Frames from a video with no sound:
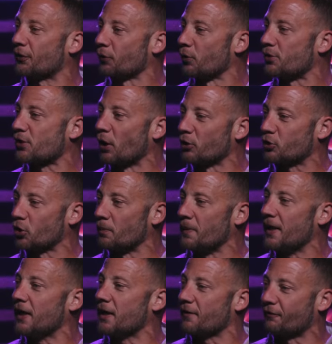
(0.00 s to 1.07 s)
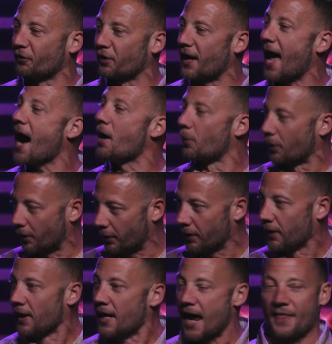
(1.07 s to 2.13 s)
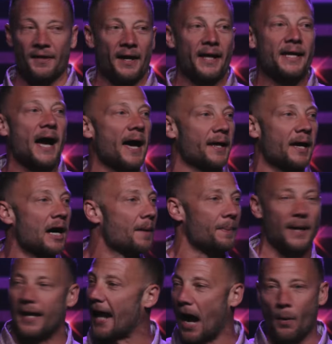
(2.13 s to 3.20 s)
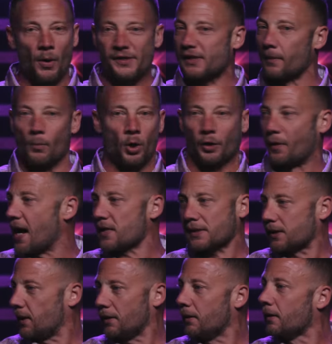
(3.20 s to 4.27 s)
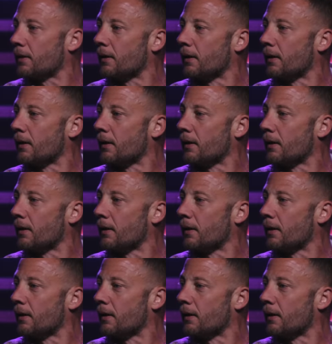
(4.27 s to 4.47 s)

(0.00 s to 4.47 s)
through social media for an hour. And then I got up and I wasn't more rested.